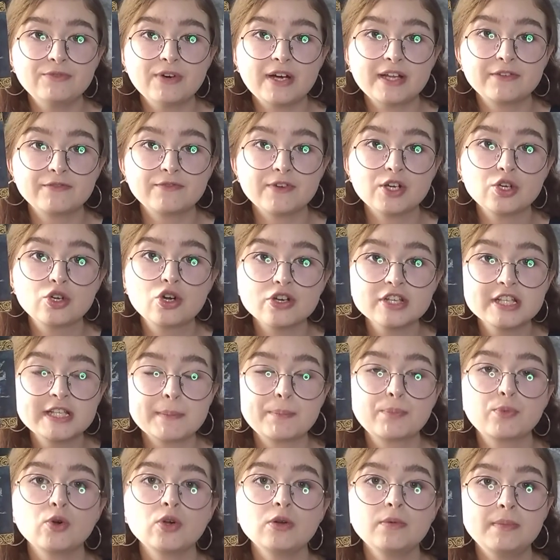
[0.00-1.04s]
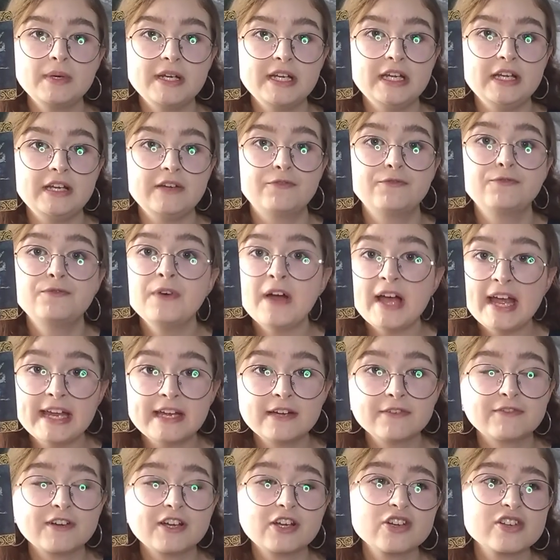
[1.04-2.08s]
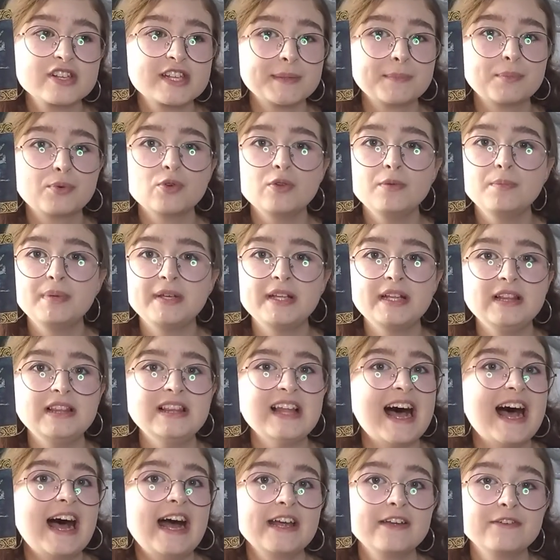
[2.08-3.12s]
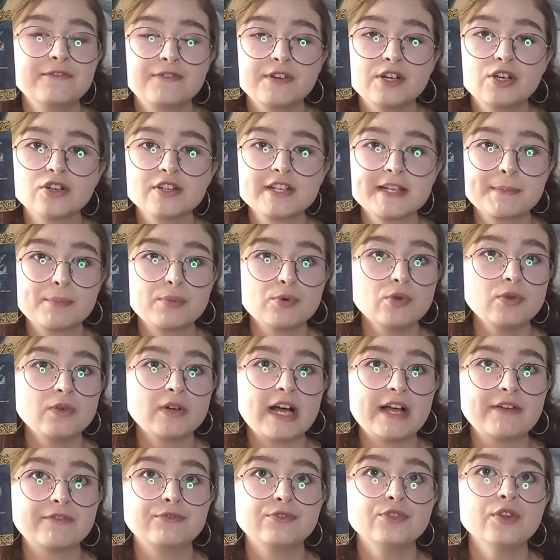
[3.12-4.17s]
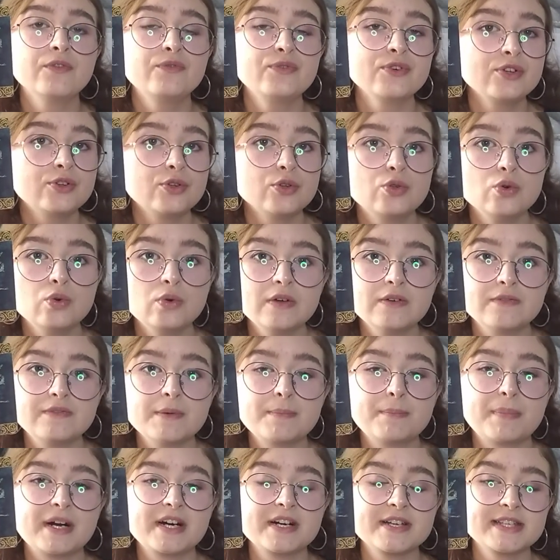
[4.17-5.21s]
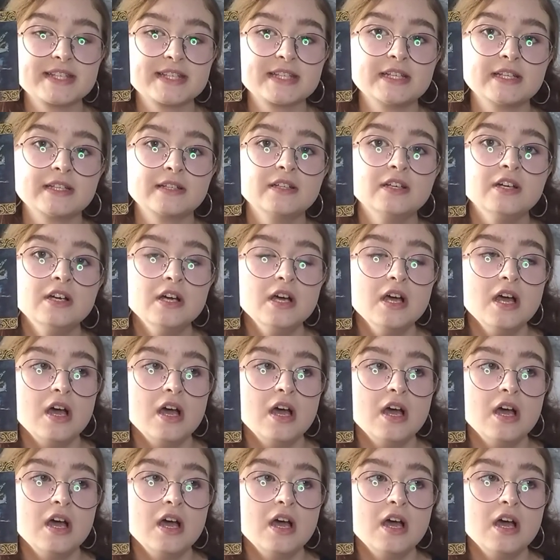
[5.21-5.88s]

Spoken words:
that the gossip will be fake, the gossip will be lie, the gossip will have nothing to do with the person,